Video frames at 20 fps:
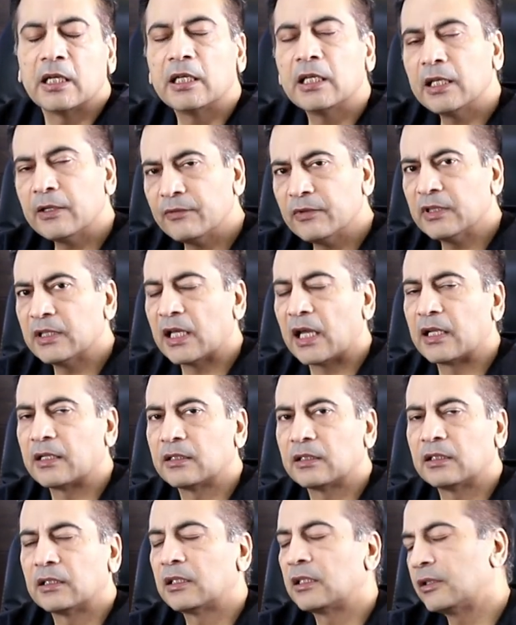Even
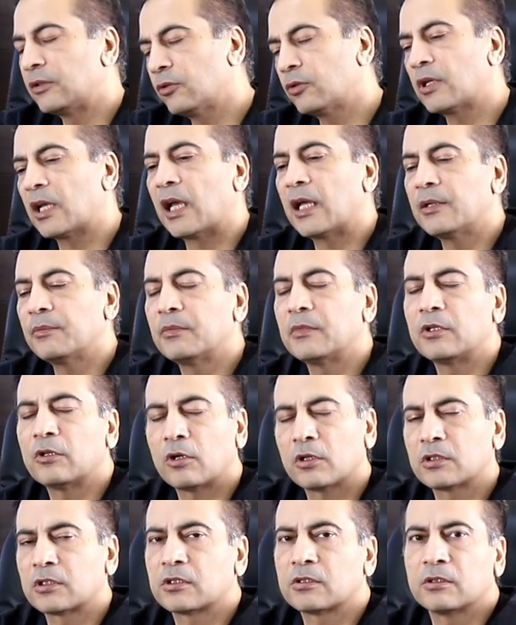that, you
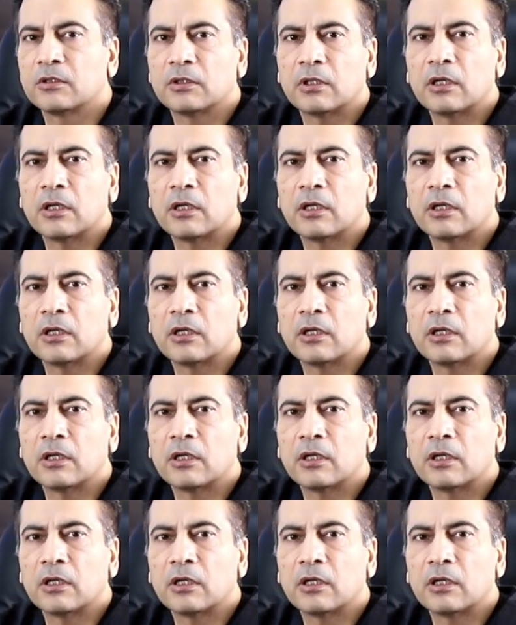cannot